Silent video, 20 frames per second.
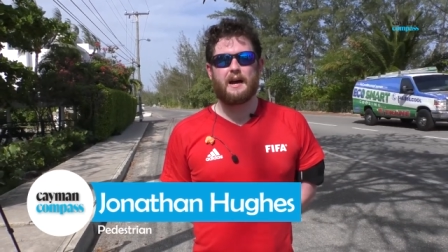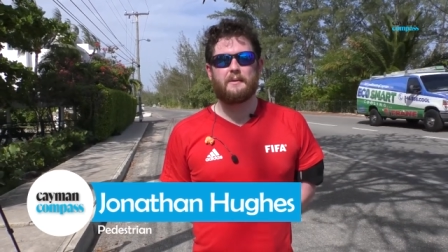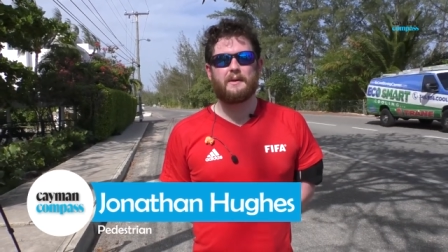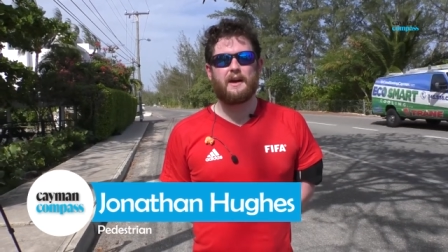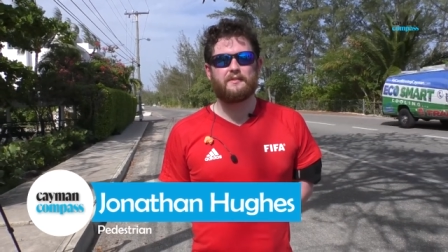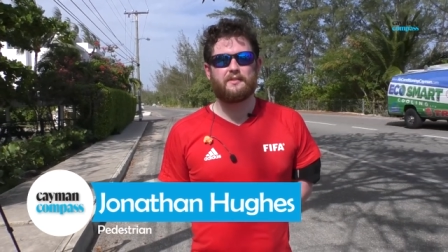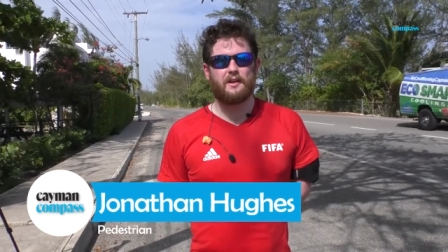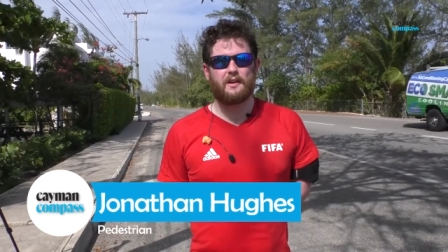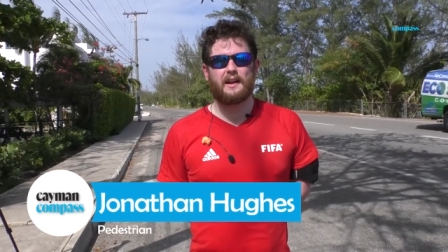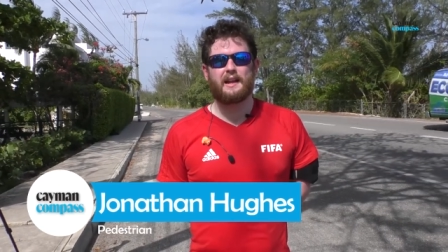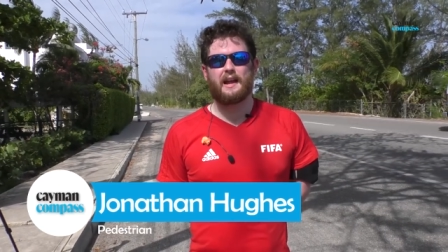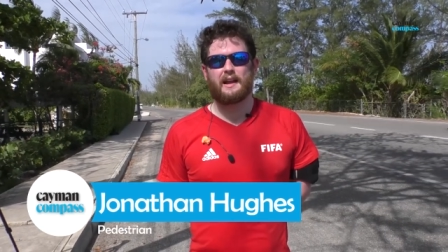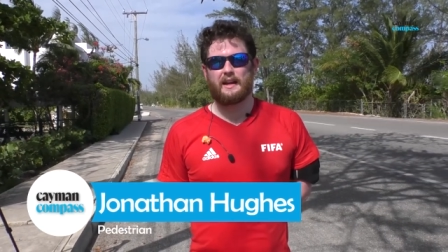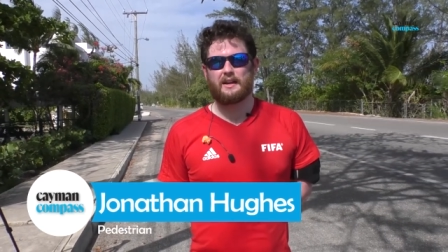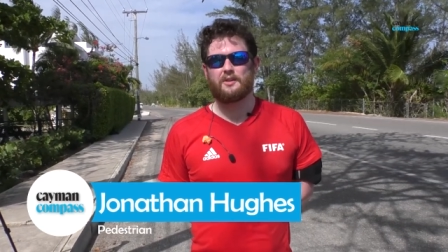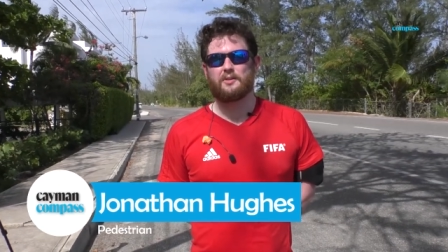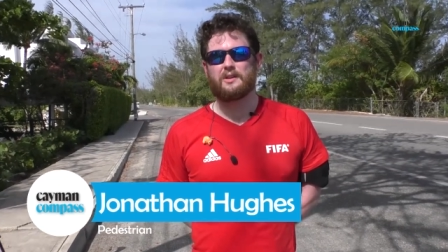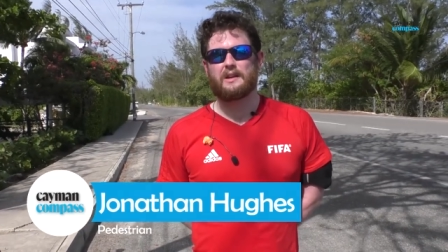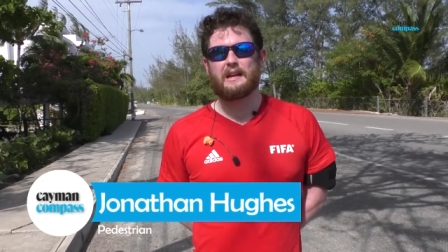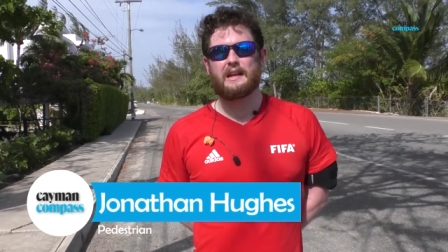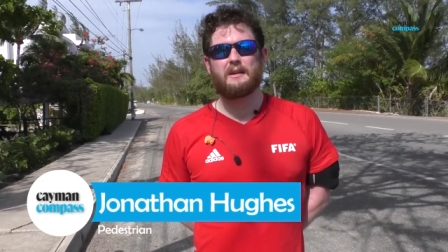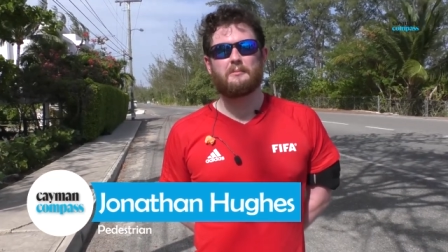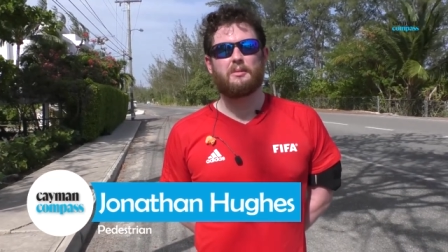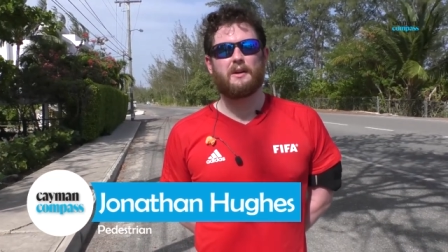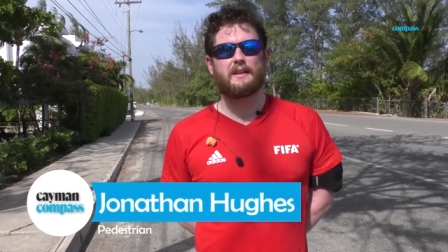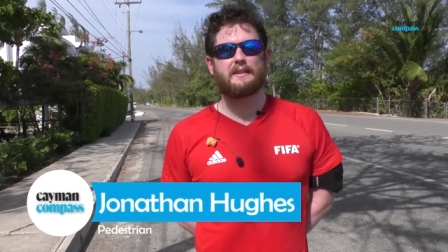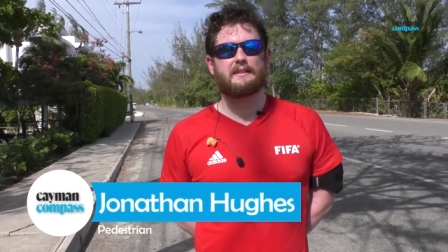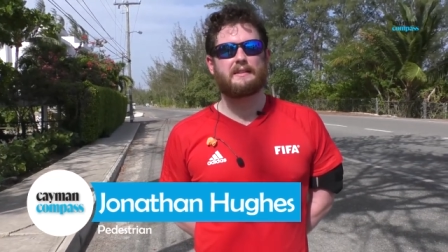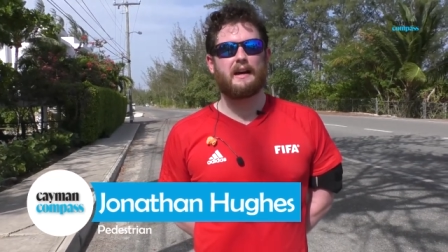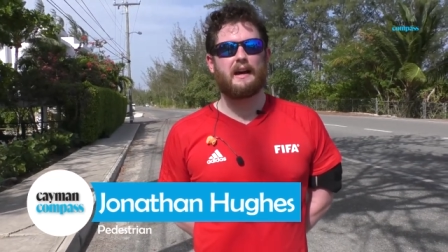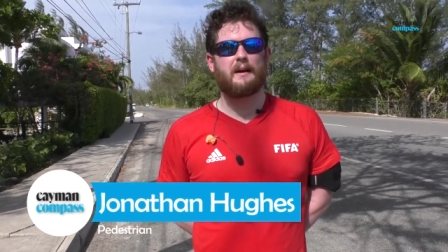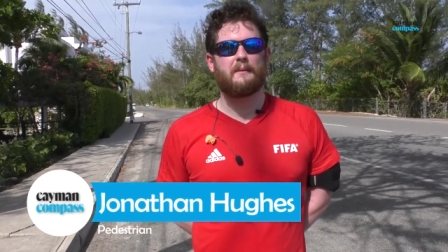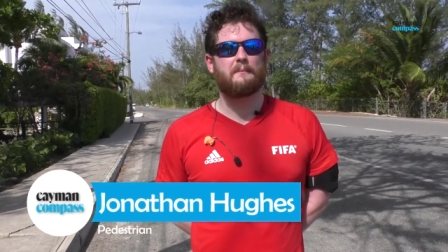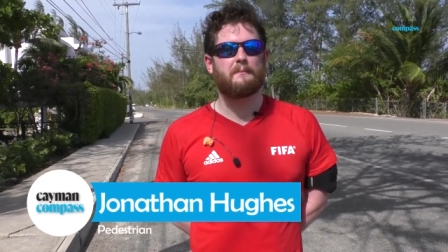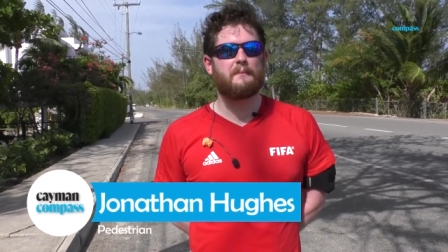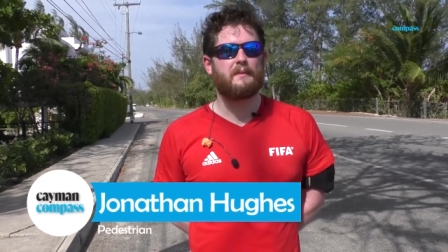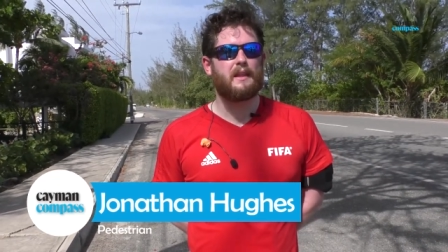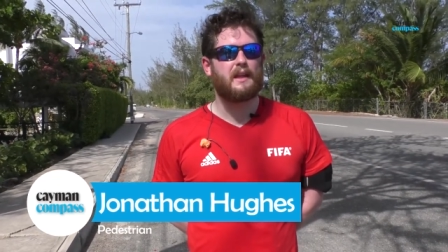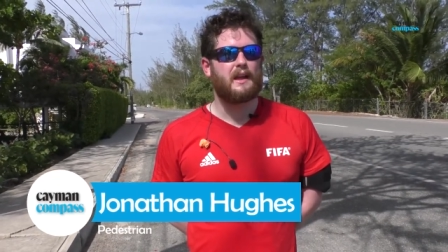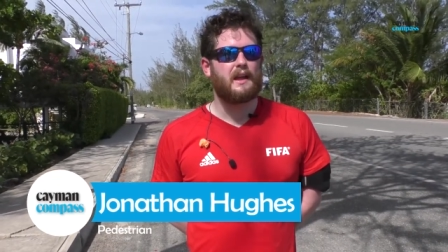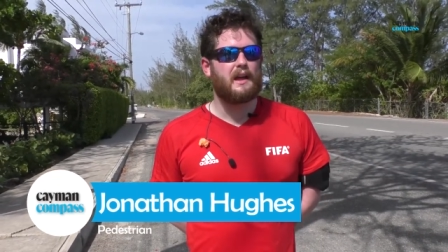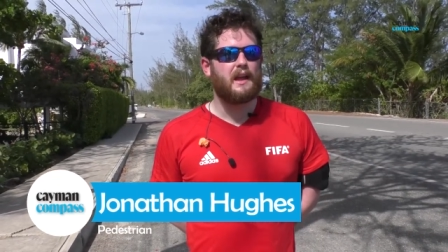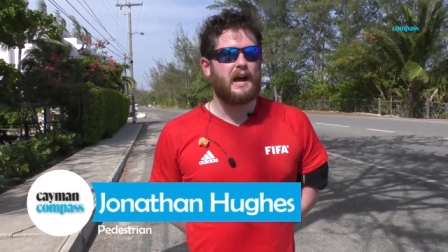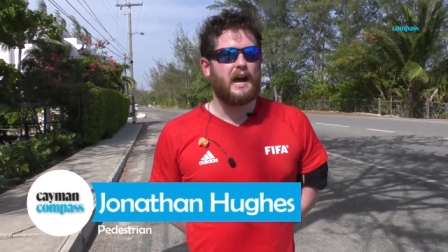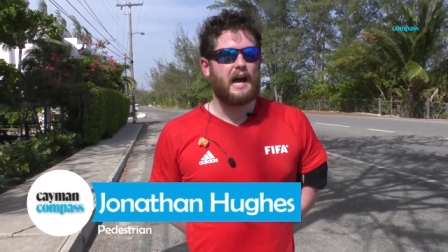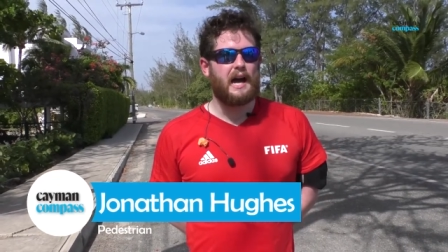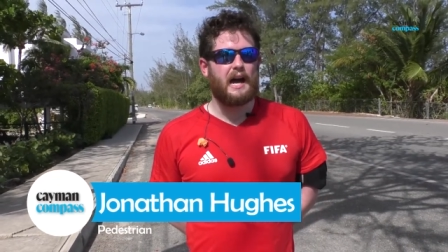I've heard it anecdotally, but